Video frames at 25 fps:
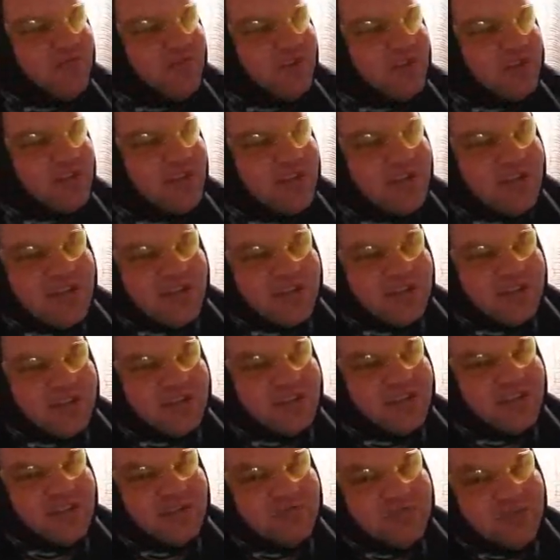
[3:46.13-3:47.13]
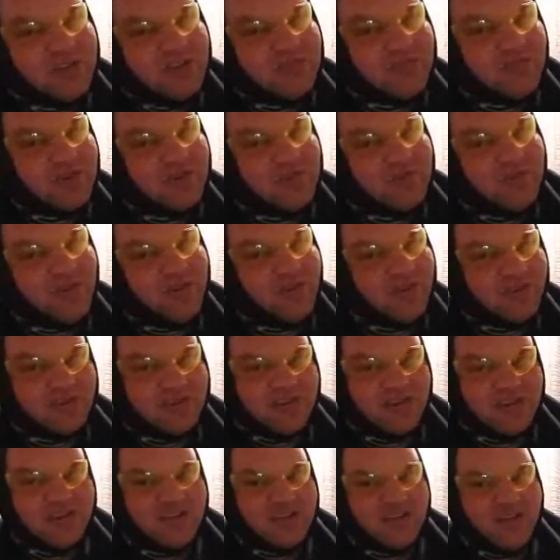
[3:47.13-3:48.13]
I think, is this what I want to
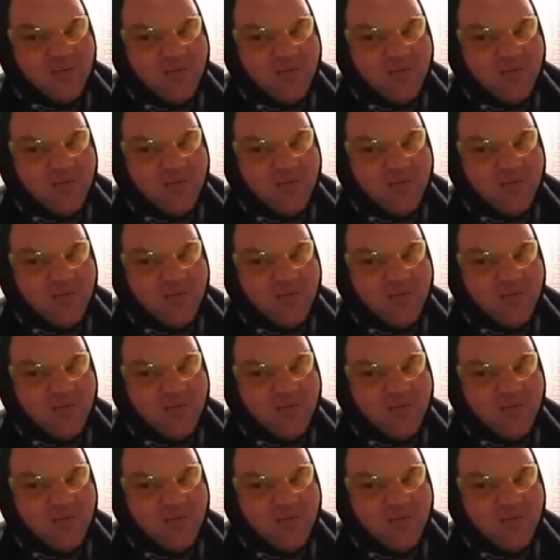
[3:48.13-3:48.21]
watch?